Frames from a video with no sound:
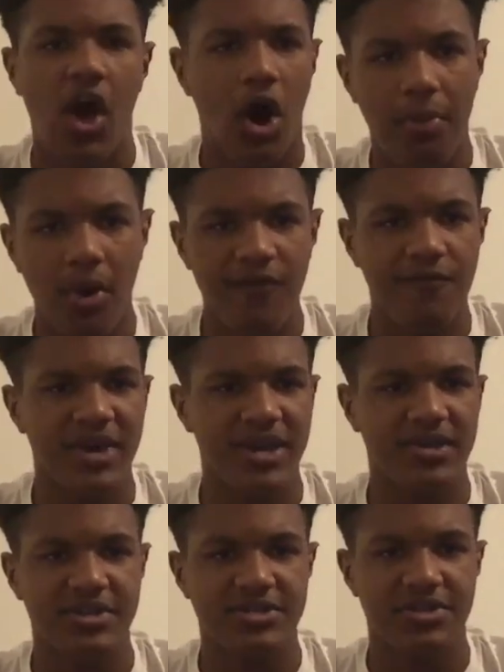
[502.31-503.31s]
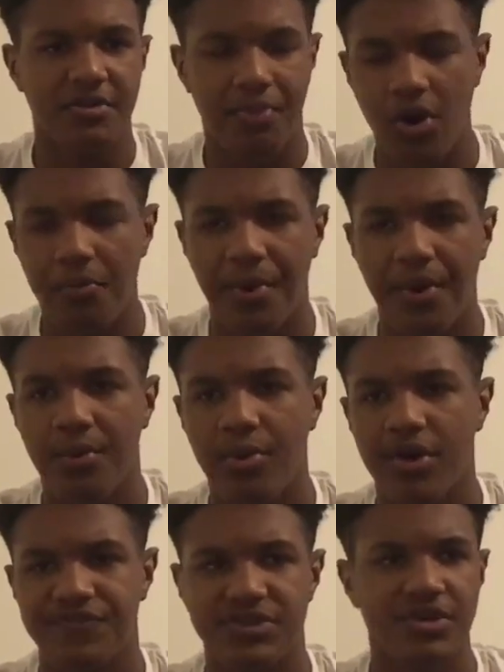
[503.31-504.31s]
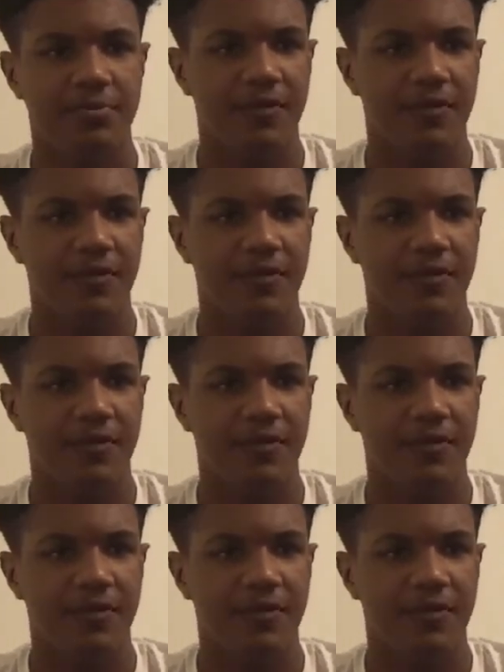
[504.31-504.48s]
of both making it to the Pro Bowl with the